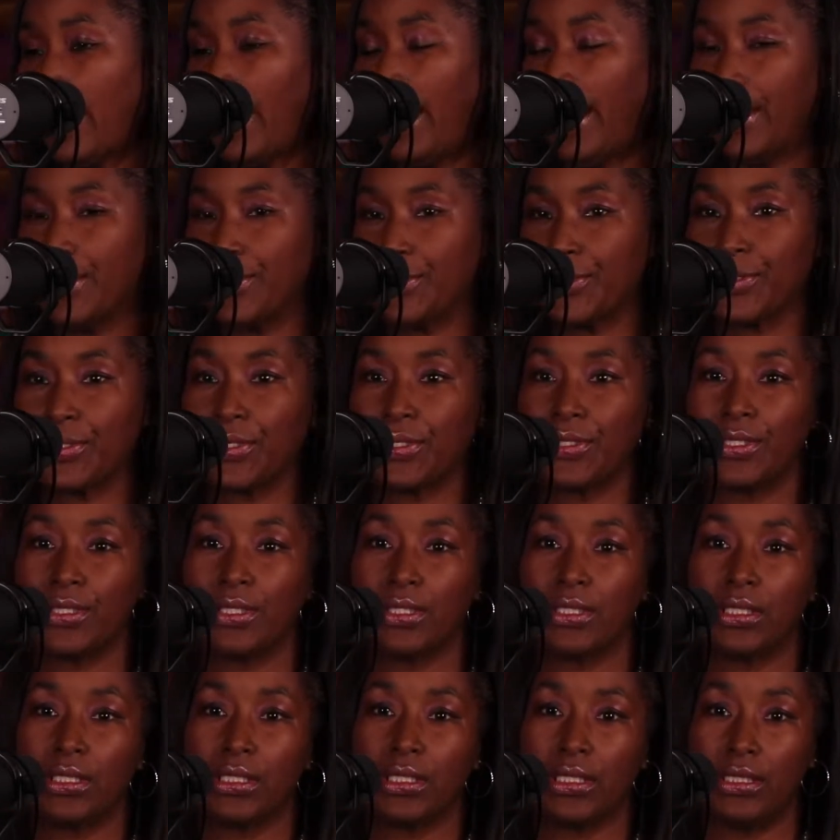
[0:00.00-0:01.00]

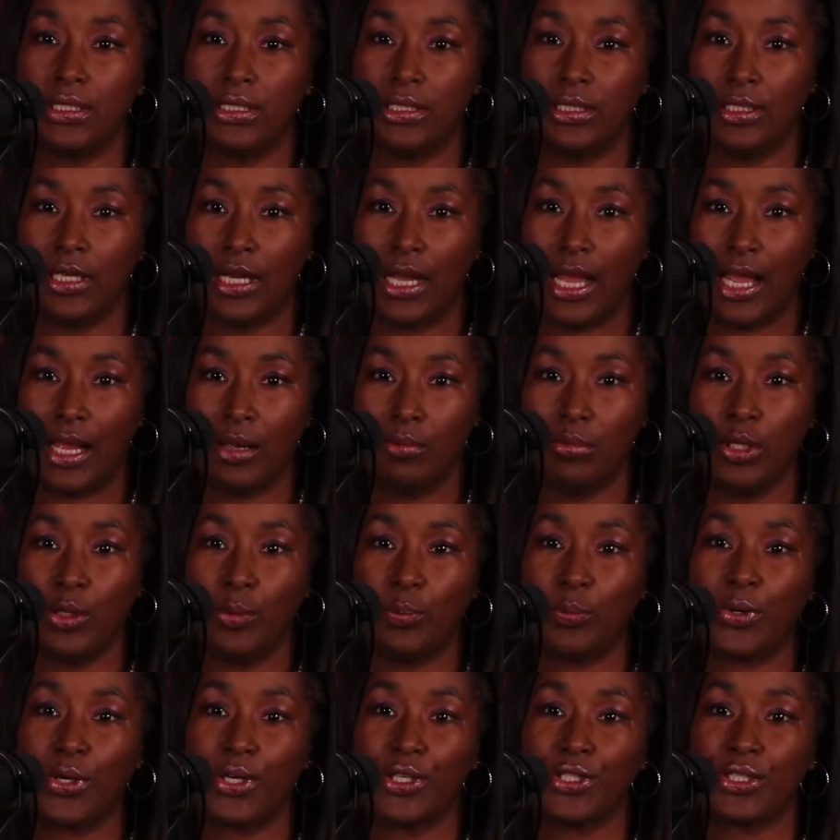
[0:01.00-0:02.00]
cancer, high
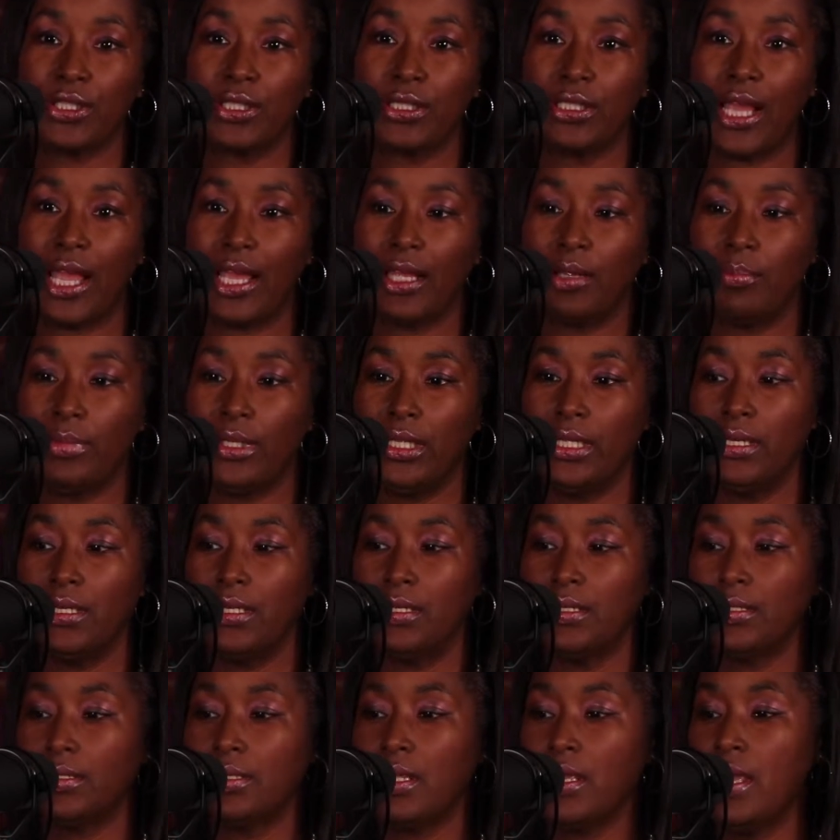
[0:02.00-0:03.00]
blood pressure,
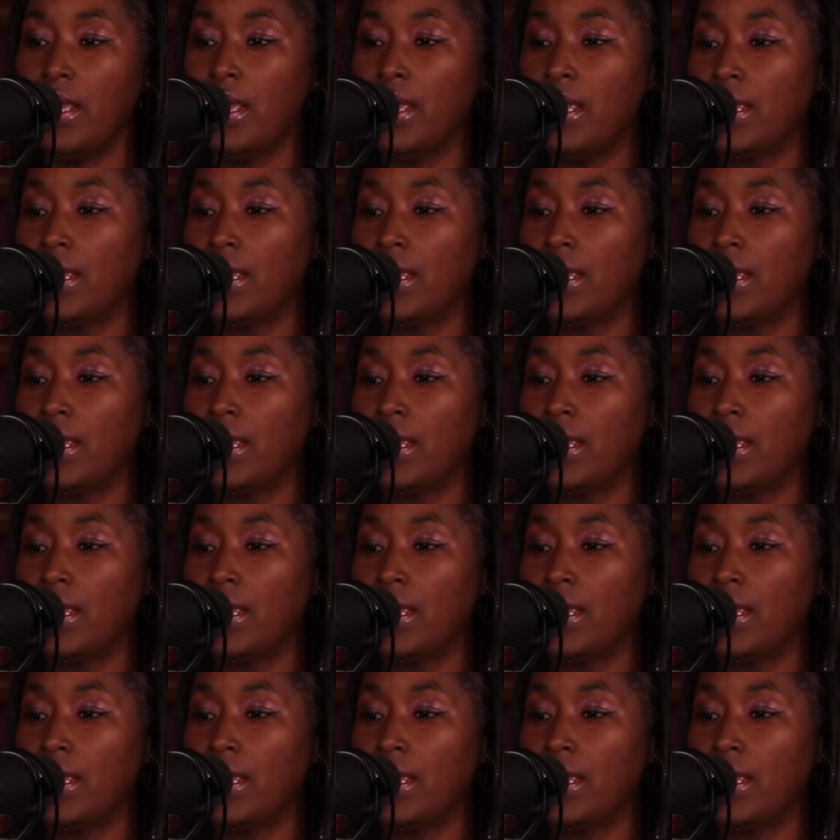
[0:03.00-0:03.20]
diabetes,